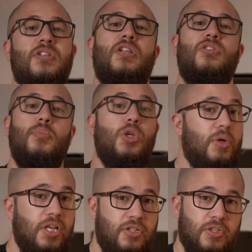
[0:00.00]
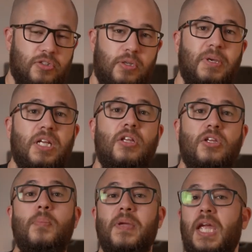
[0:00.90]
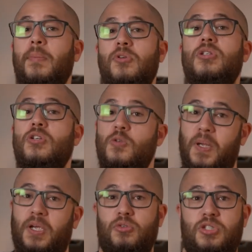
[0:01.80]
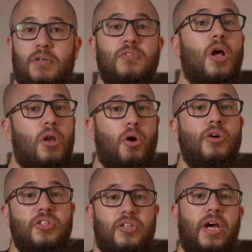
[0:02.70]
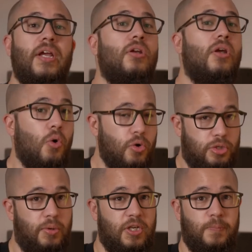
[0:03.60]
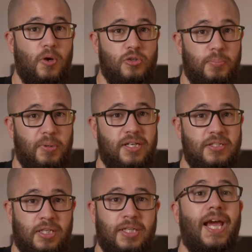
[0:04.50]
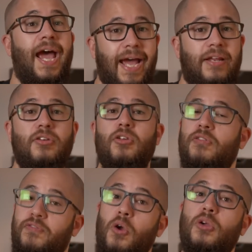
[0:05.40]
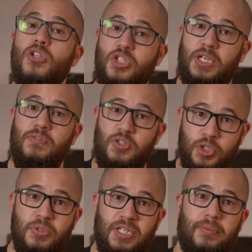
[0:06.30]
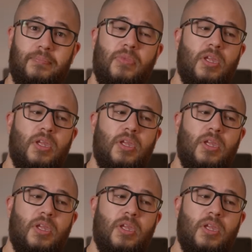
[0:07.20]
has had some new additions, meaning that you'll be able to use Pixel Shift alongside auto exposure bracketing and focus shift shooting.